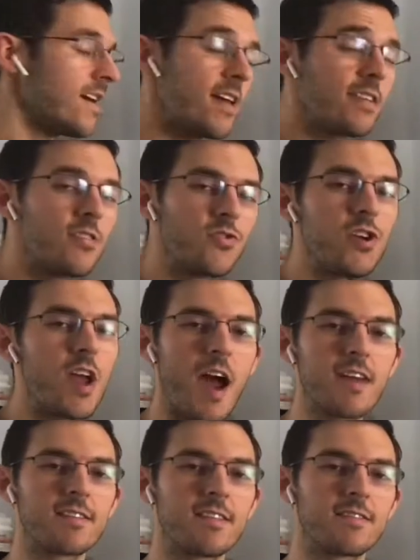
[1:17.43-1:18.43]
And the
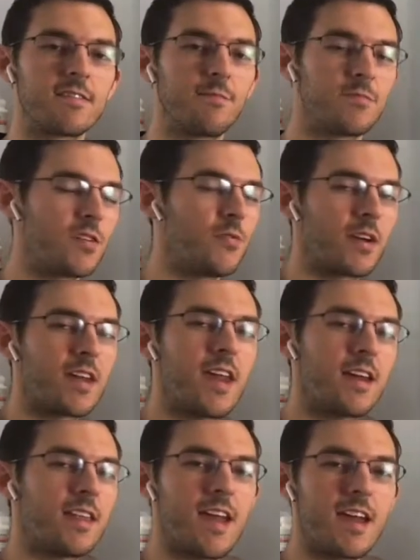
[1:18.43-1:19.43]
GI system, too. It
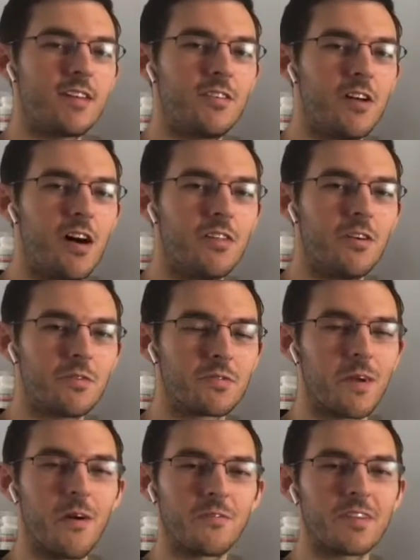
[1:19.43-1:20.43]
can't handle all
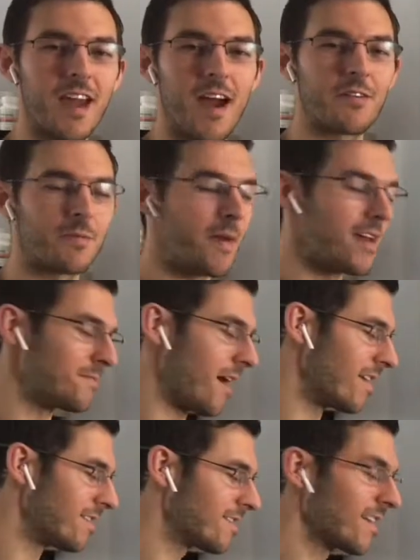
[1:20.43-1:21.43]
those over the counter pain
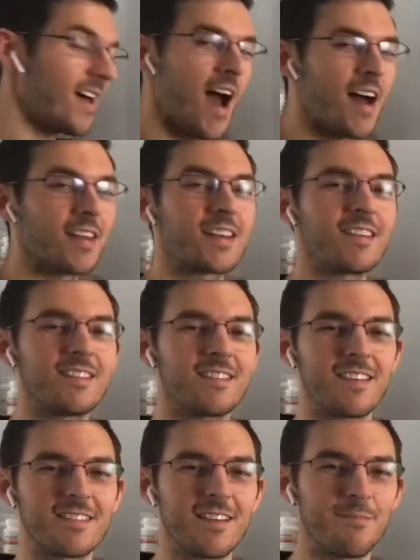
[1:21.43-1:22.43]
meds on a
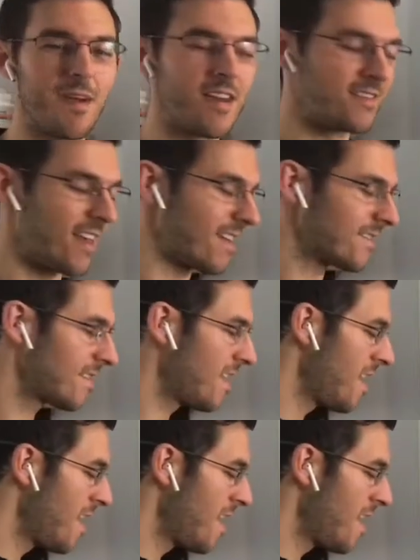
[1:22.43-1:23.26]
consistent basis.